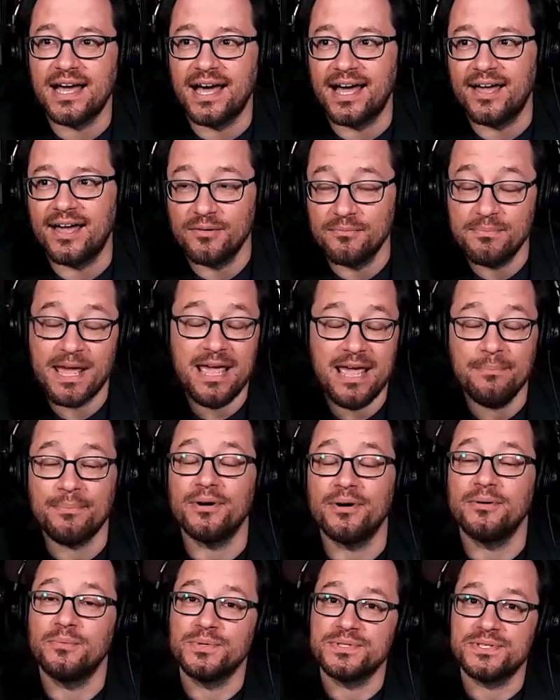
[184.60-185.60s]
I, on
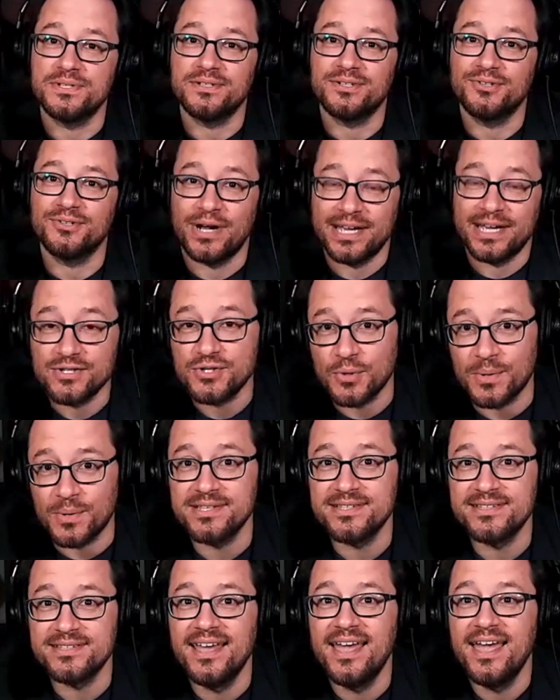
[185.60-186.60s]
paper, was a great
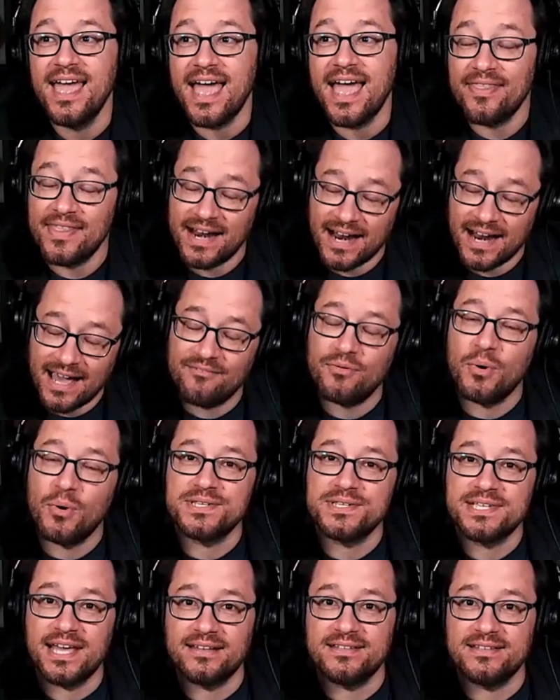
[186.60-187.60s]
choice. And then I, of
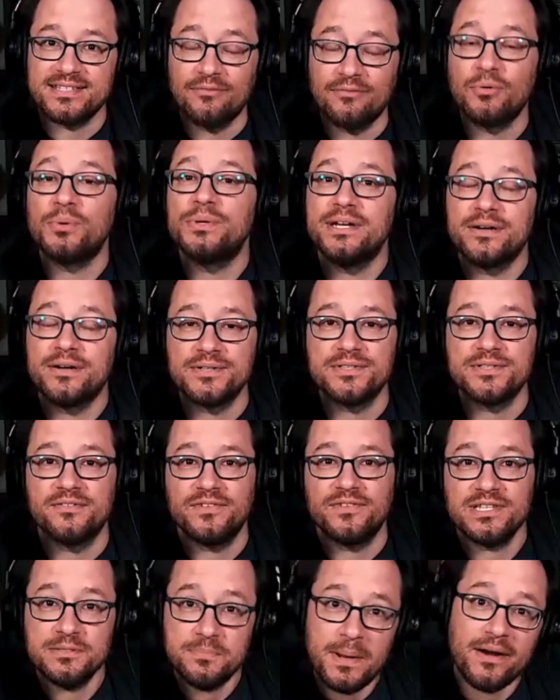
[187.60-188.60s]
course, had several years
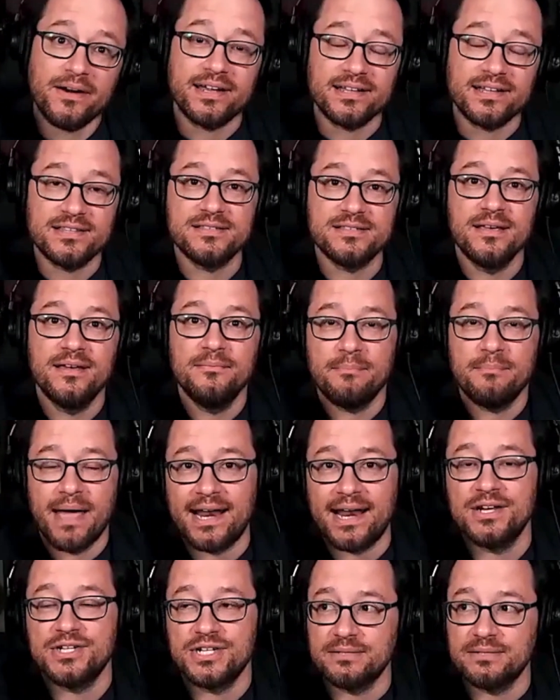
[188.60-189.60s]
of experience
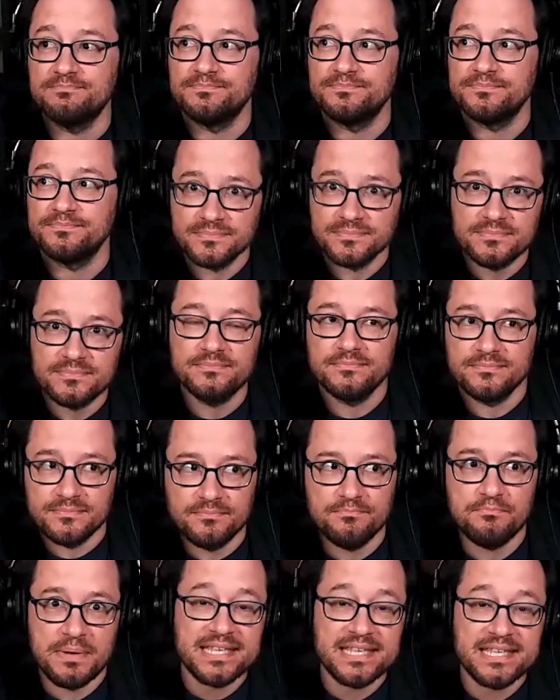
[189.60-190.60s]
managing
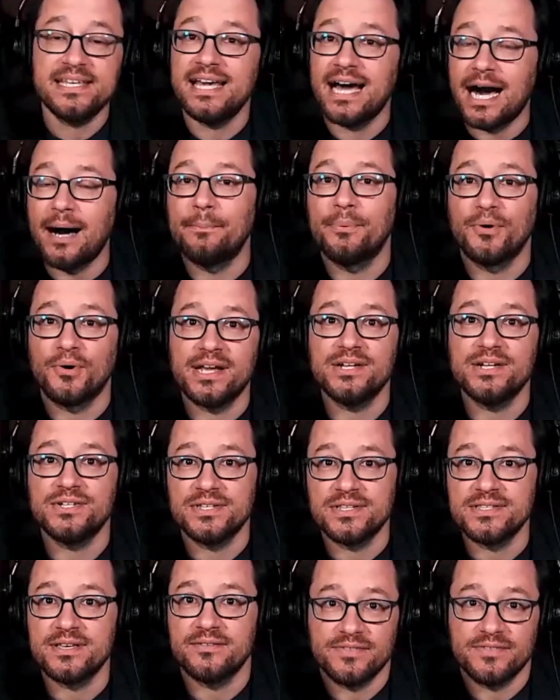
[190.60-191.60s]
busy
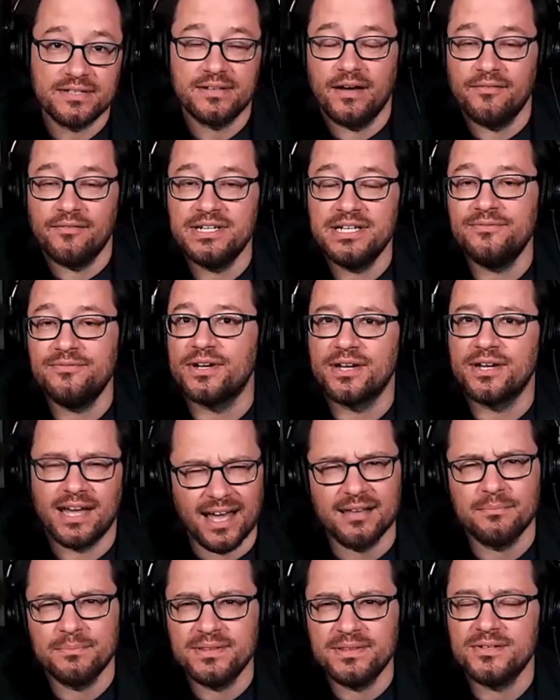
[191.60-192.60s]
operations of a different
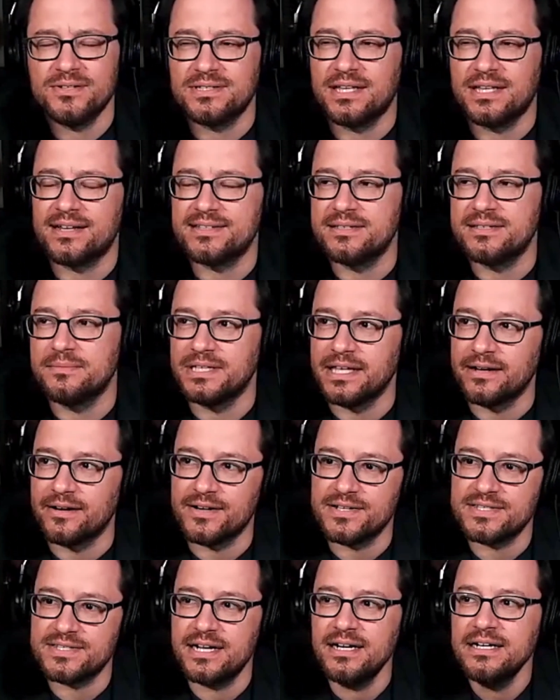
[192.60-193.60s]
kind, but there's a lot of
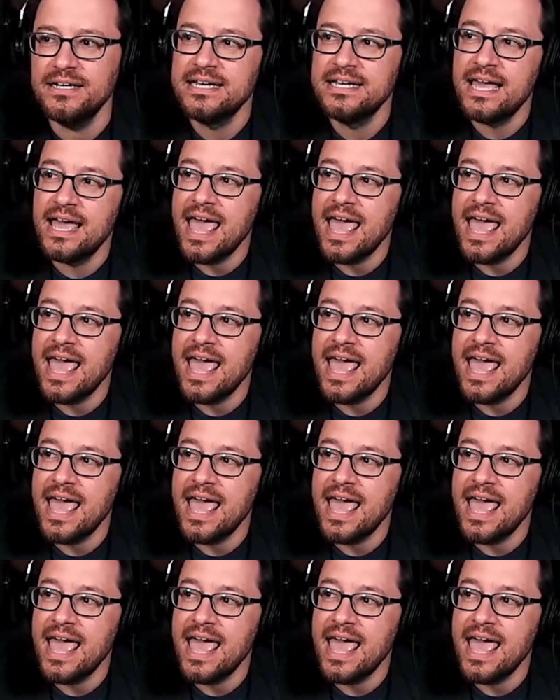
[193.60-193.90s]
similarities there.